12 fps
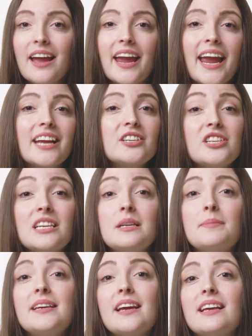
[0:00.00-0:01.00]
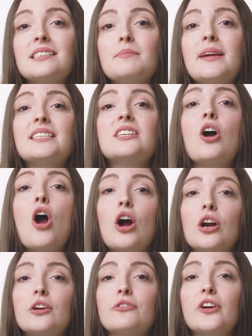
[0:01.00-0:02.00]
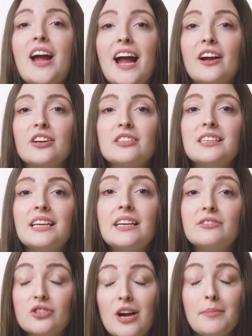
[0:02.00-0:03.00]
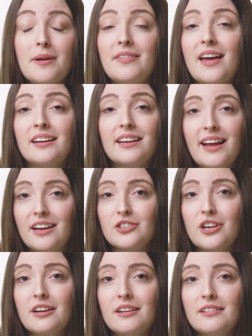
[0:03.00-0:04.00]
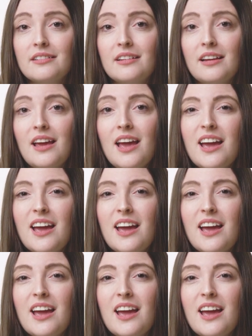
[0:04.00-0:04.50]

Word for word: HTTPS makes it harder for hackers to eavesdrop on that connection.